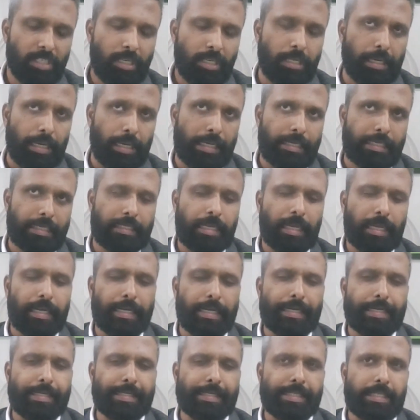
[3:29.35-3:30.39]
right
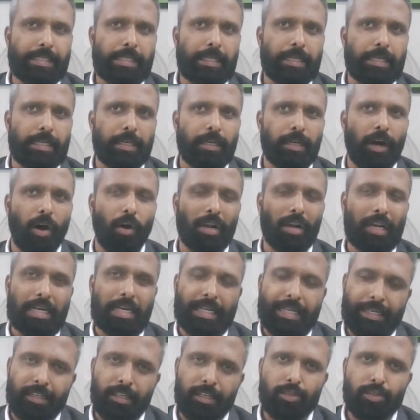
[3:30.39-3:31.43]
and uh, our
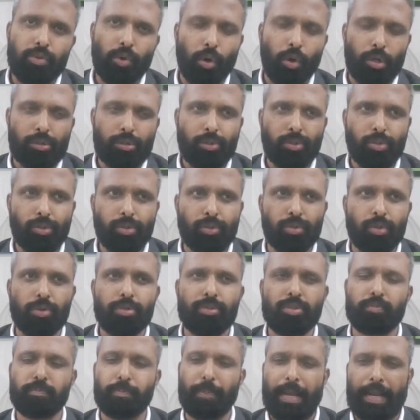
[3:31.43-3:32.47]
leaders also
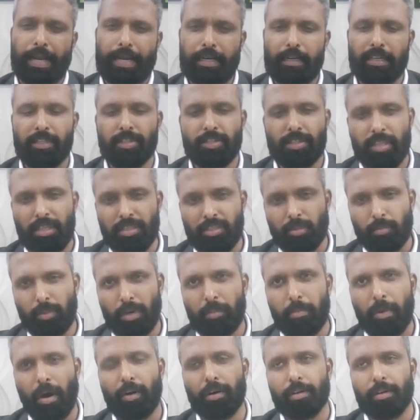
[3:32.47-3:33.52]
spend a sizable
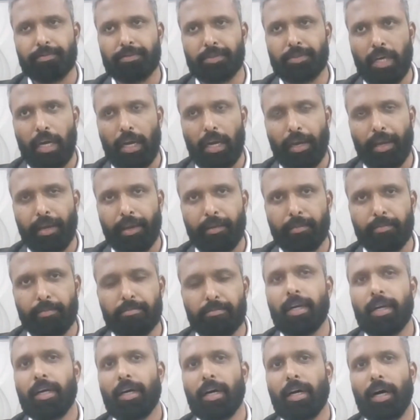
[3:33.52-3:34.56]
amount of
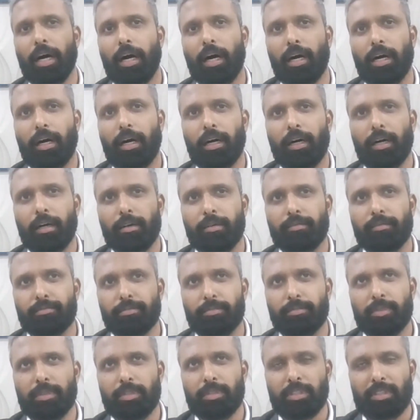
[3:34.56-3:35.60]
time uh,